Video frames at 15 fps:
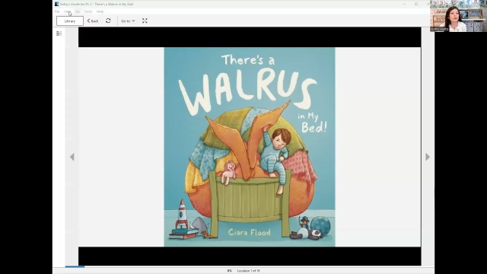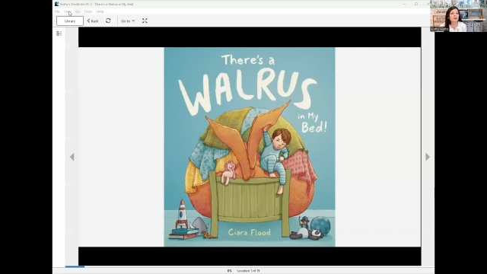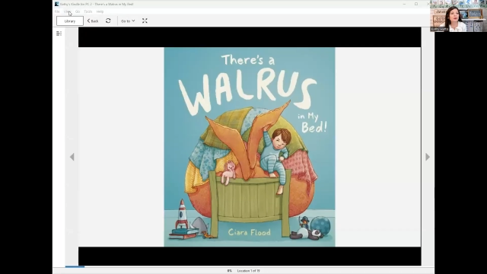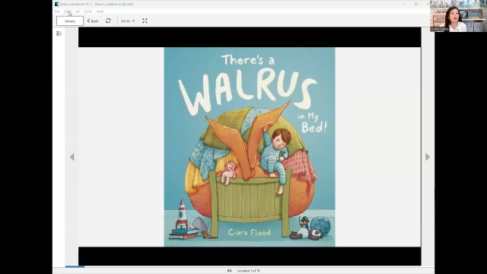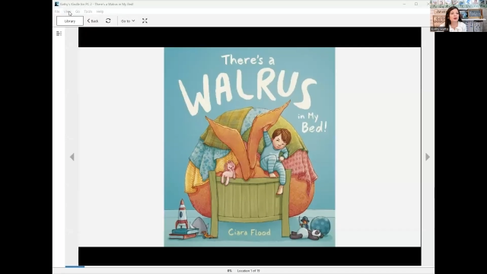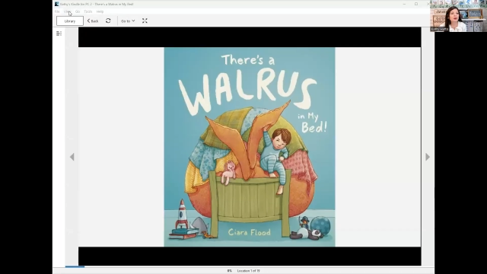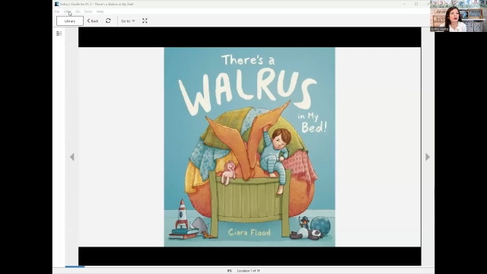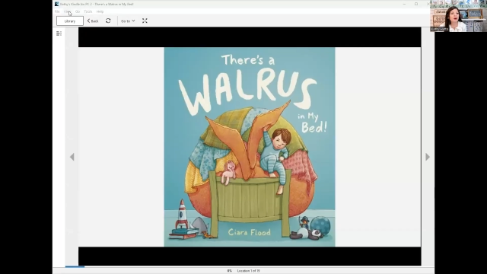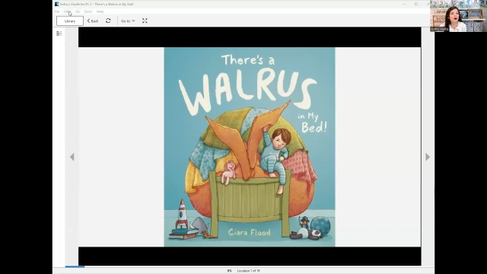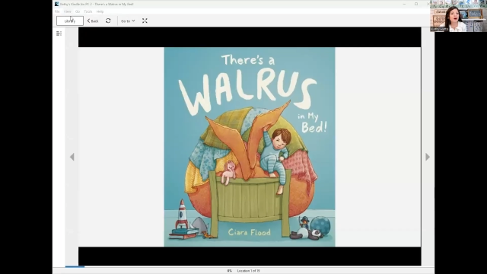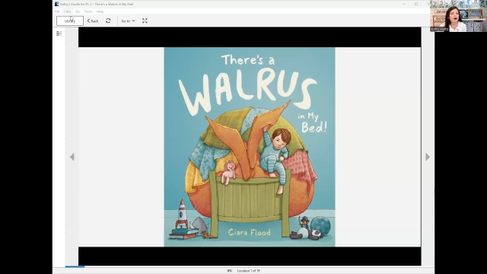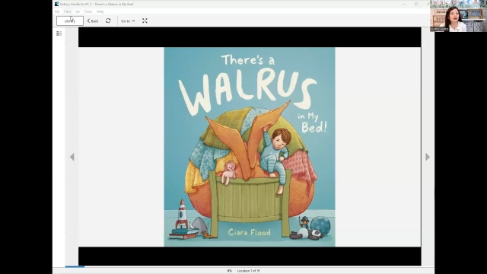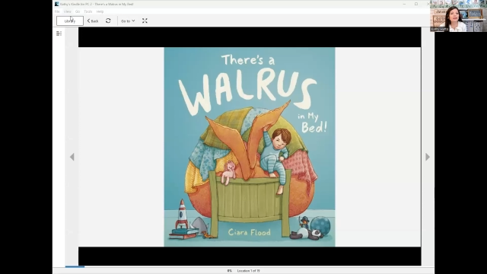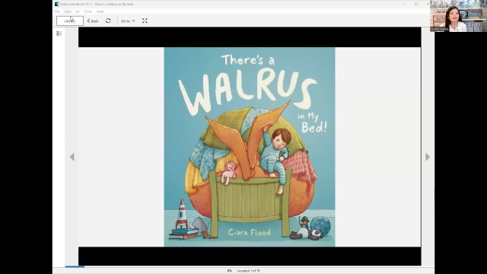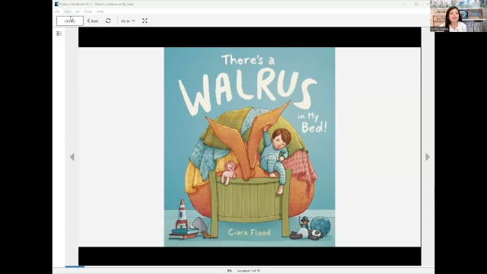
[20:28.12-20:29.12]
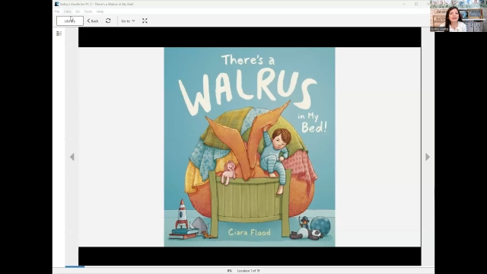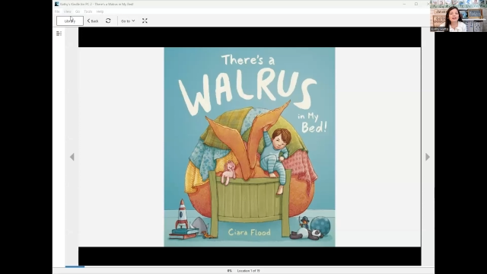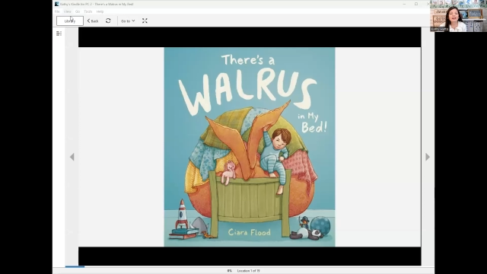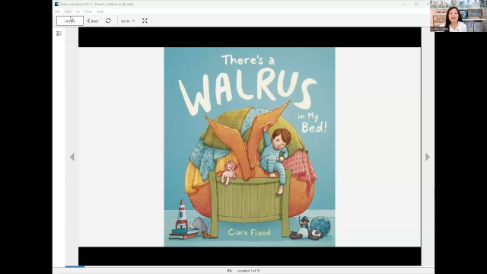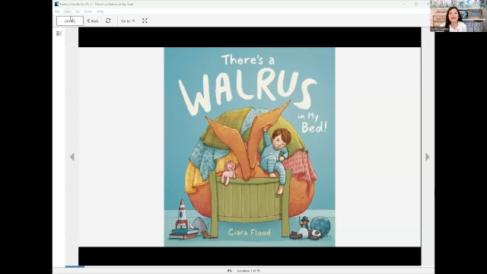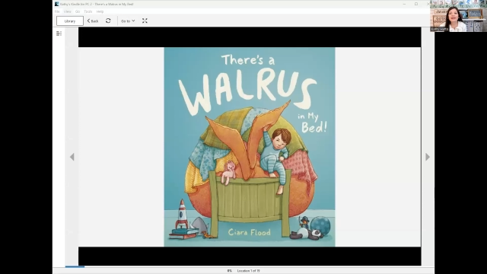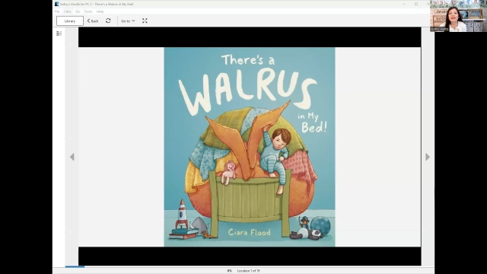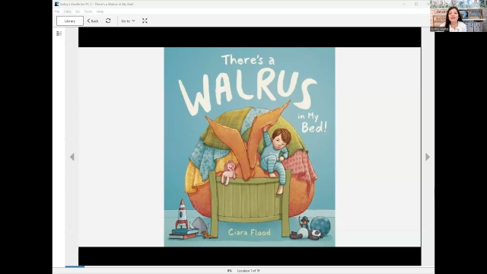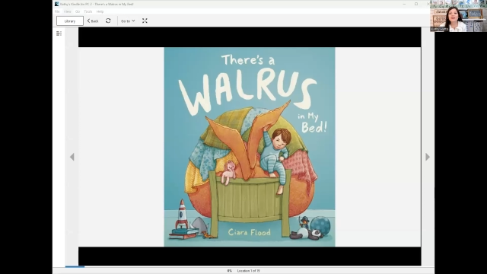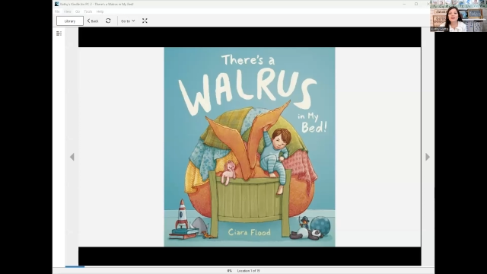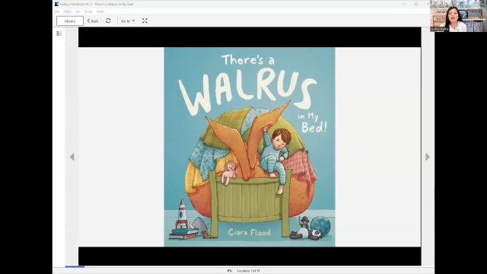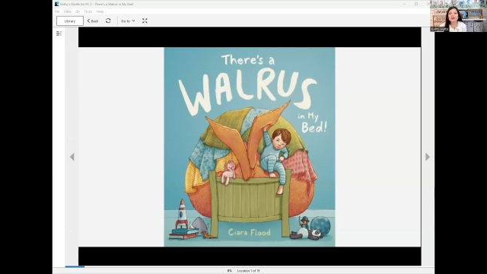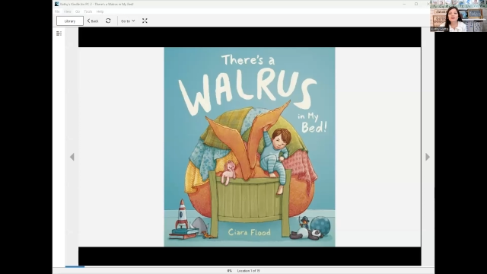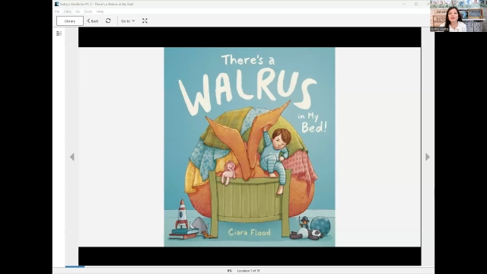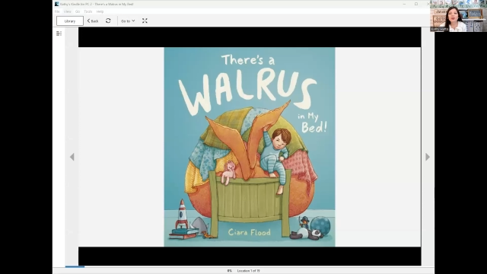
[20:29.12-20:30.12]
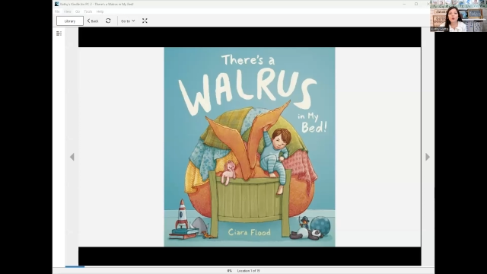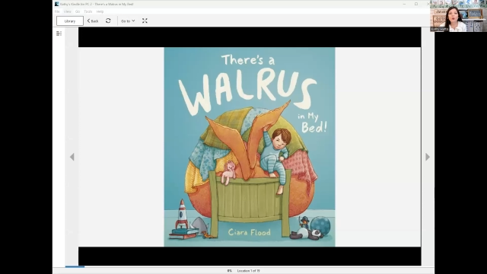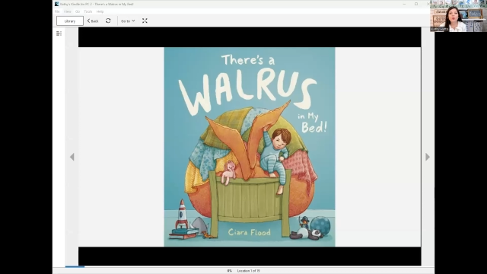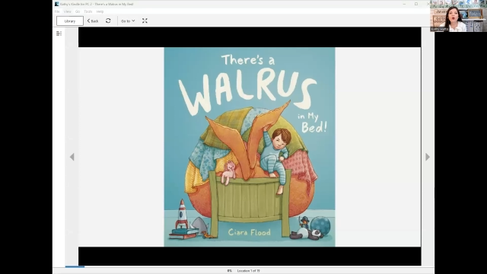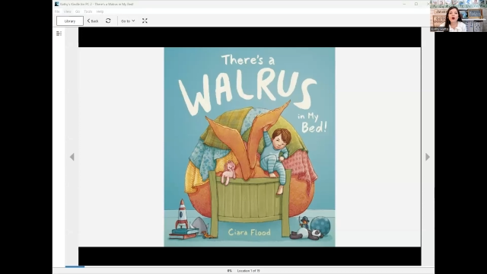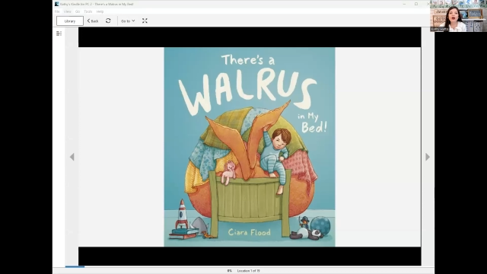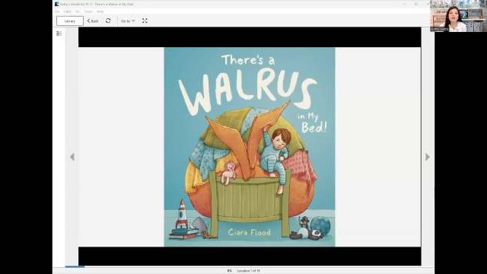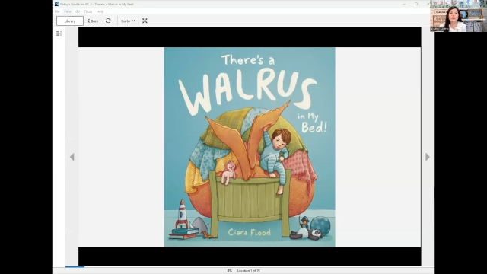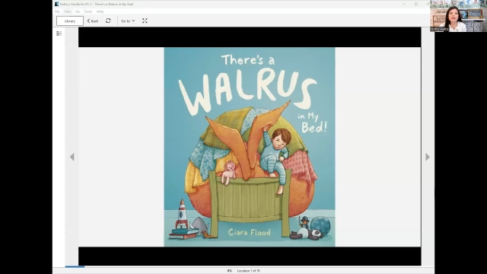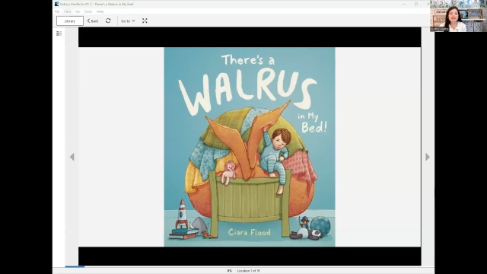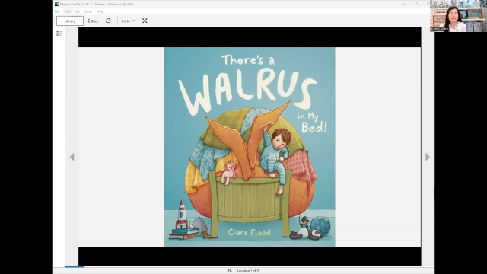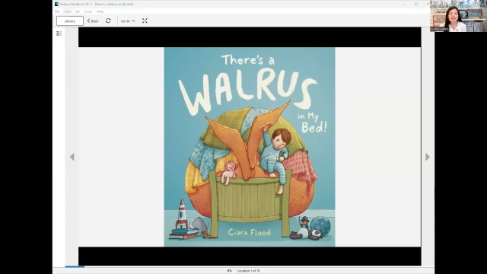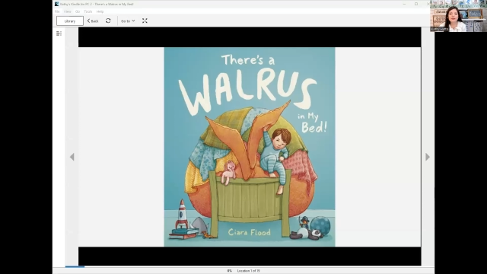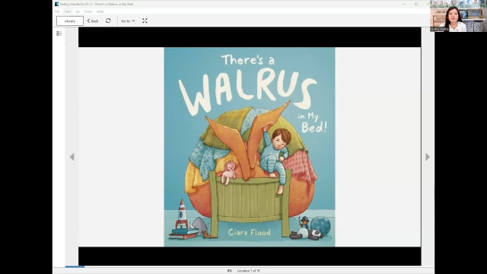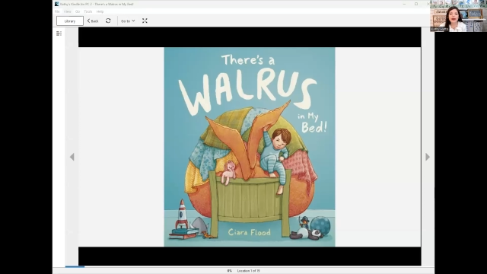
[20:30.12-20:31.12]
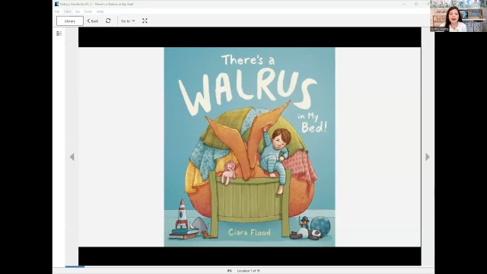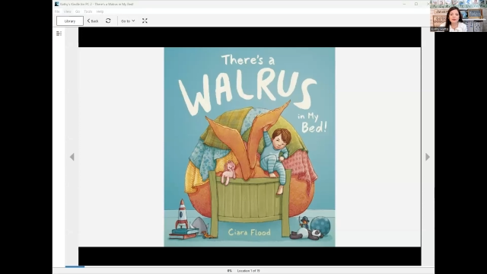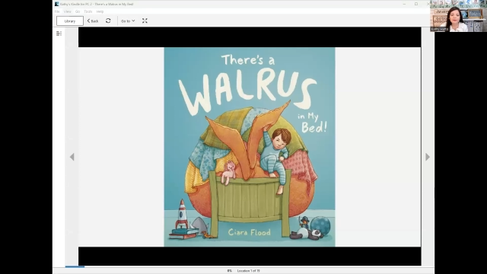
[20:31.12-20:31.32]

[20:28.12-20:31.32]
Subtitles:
[unreadable: no face in view]